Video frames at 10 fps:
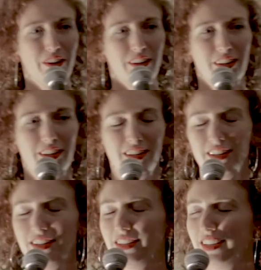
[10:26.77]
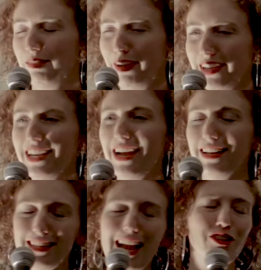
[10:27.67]
My dad
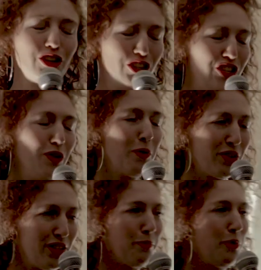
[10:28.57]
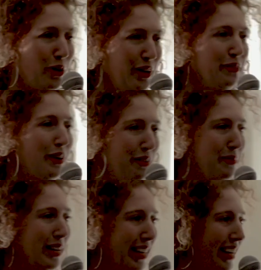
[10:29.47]
is actually super supportive of
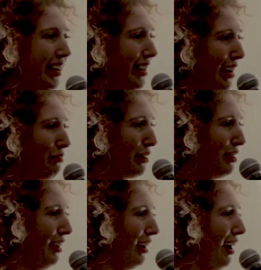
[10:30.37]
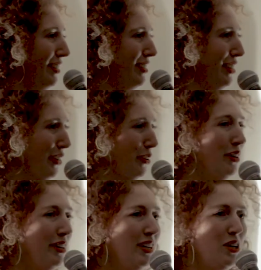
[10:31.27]
me in everything I
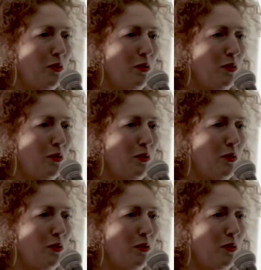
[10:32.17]
do.